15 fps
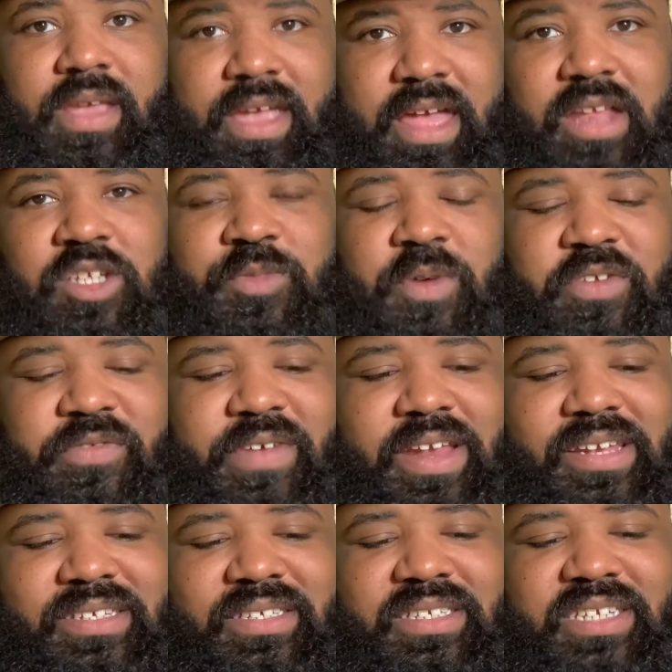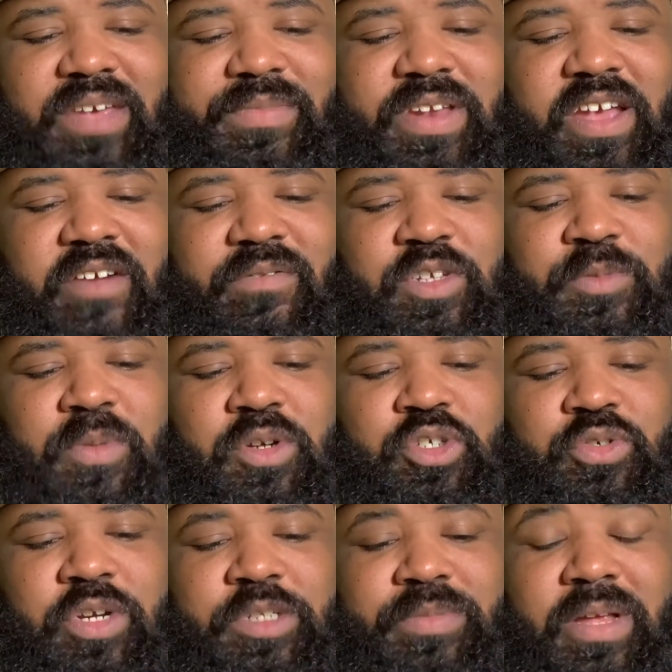Hello, sports fan. This is Stephen Hill for Sports
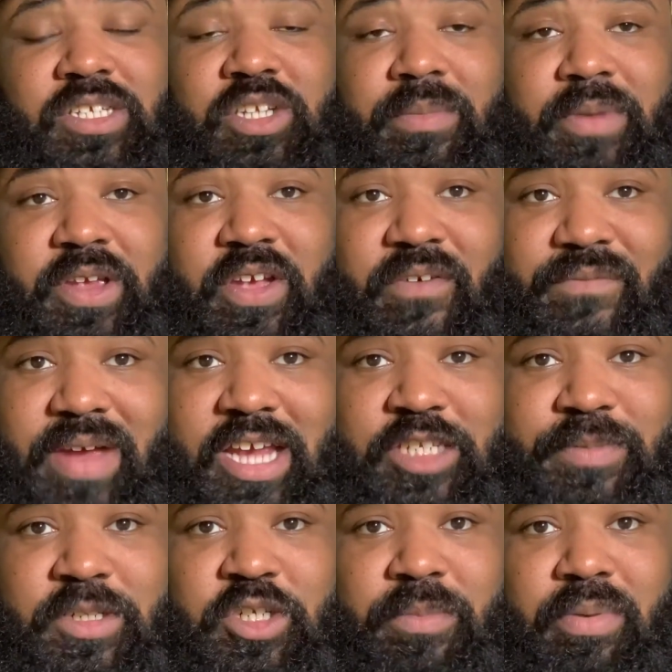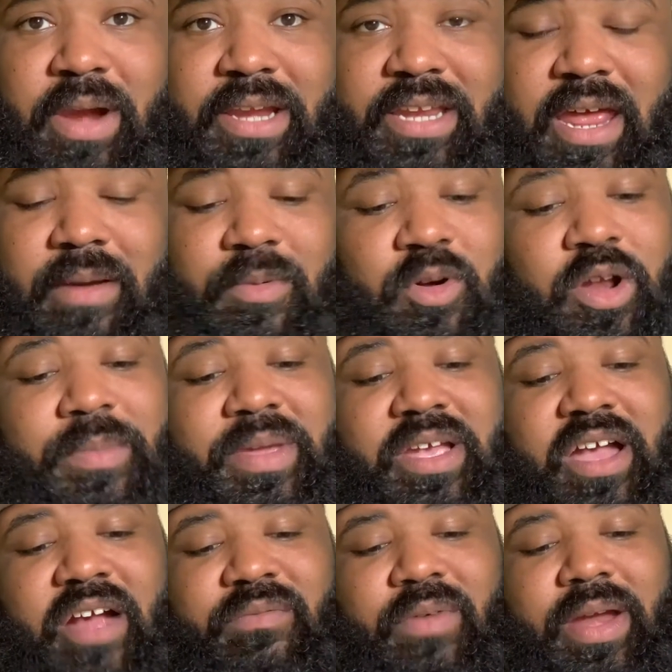Choice Plus, and I'm bringing you a very special breakdown. I'm going to be
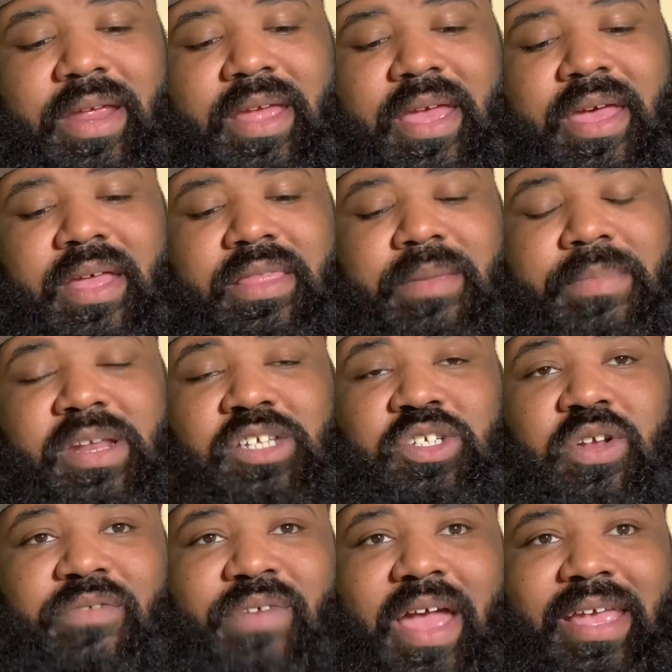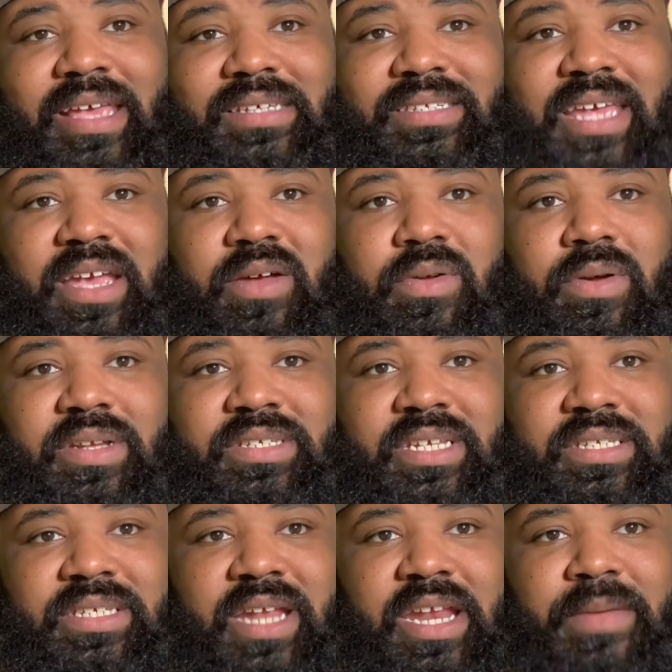covering the Minnesota Vikings taking on the
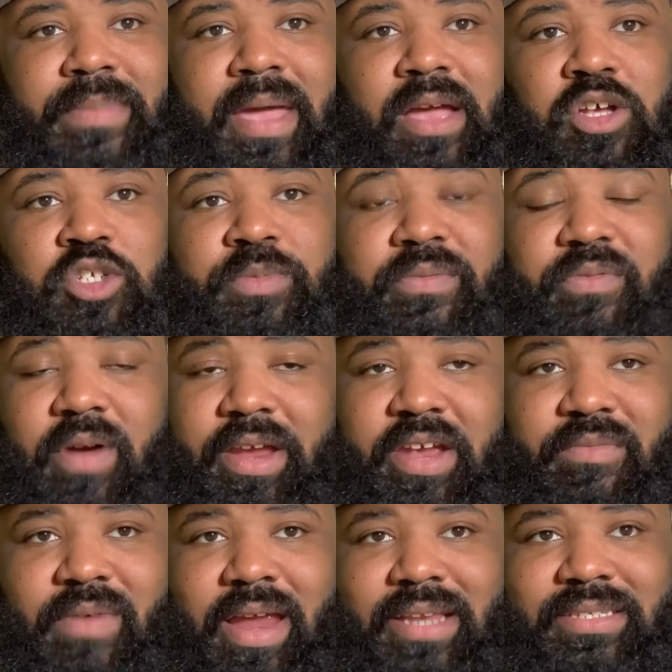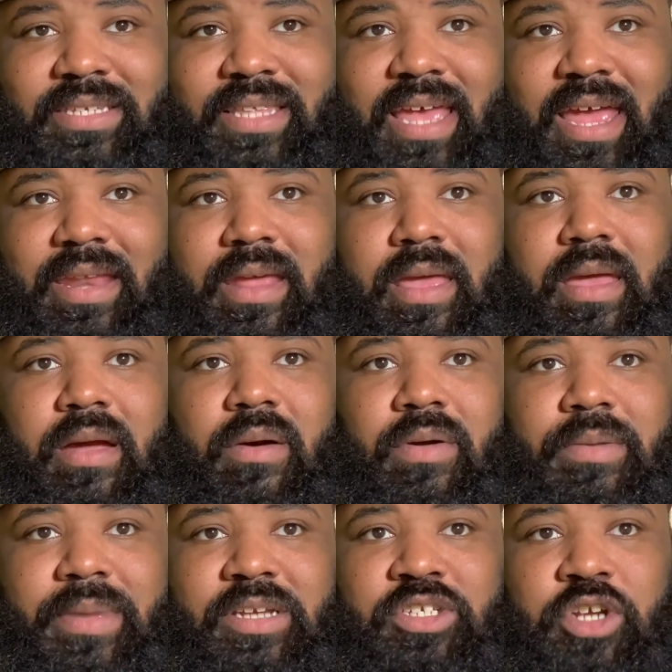Cincinnati Bengals. Before I get right into that, I want
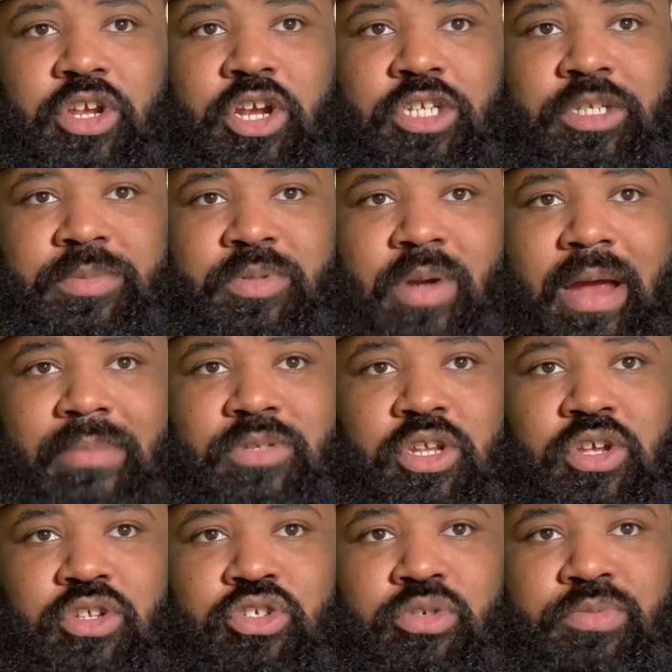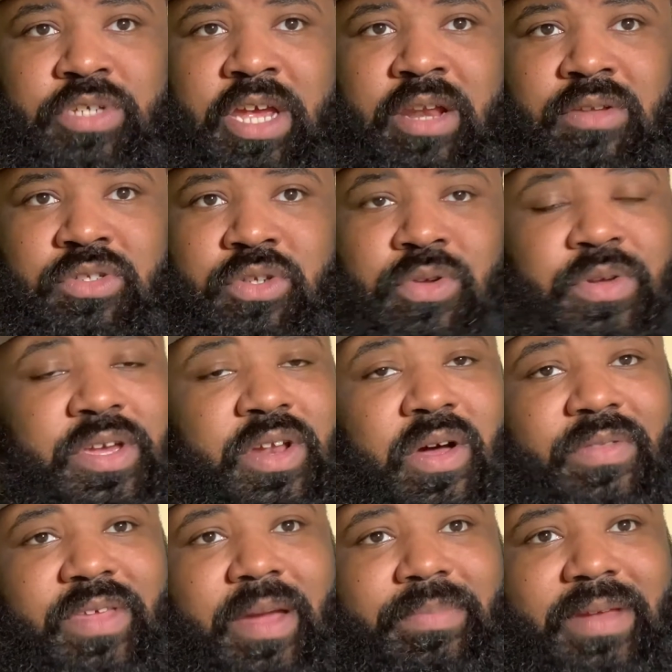to make sure you're subscribed to the YouTube channel so you can get all
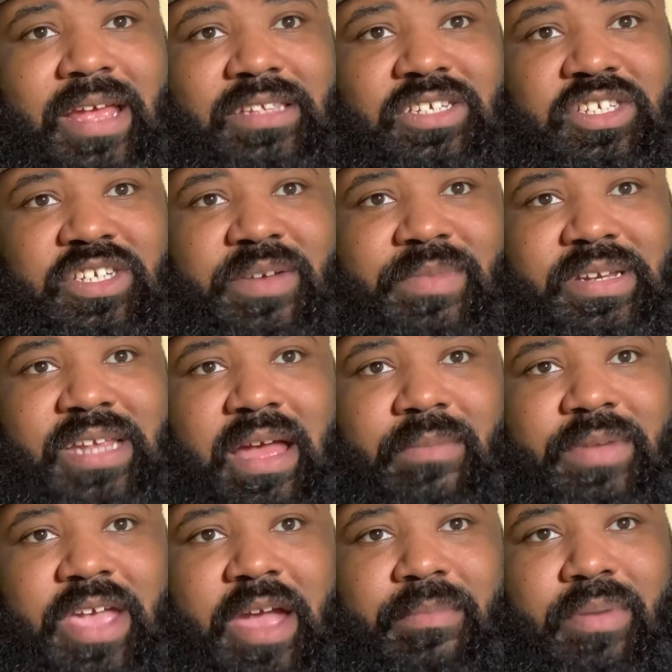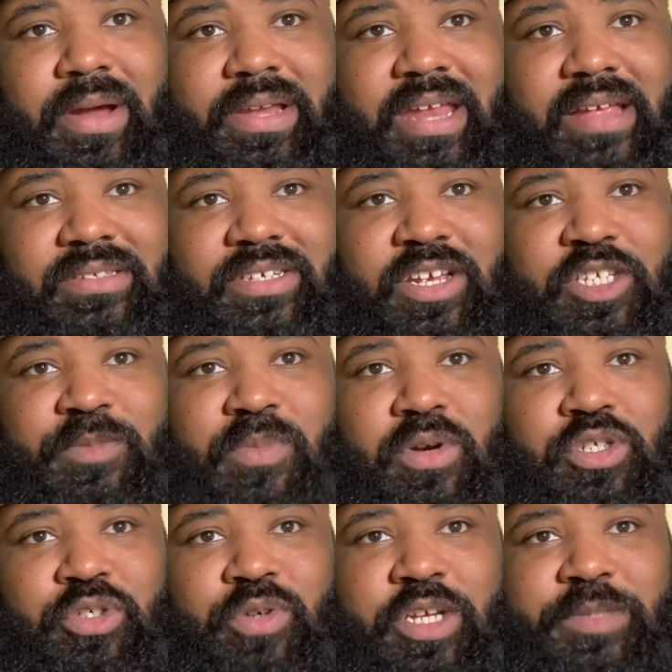the updates each and every time we have breakdowns here at
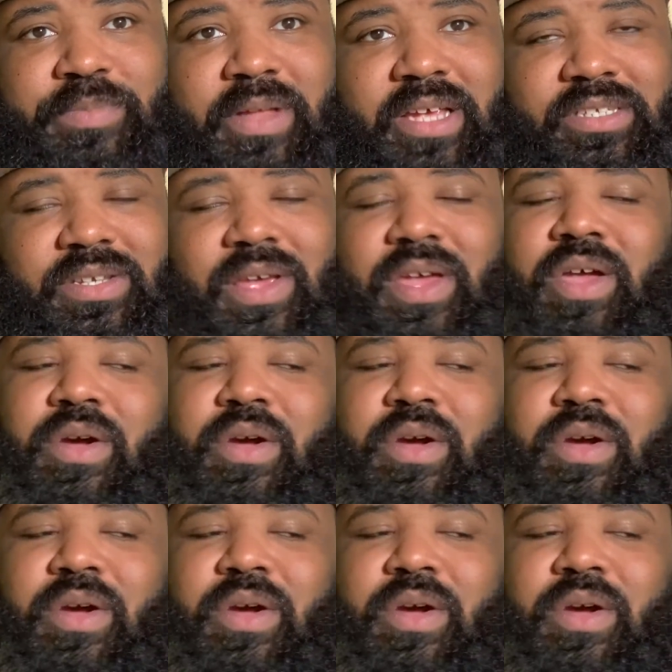Sports Choice Plus.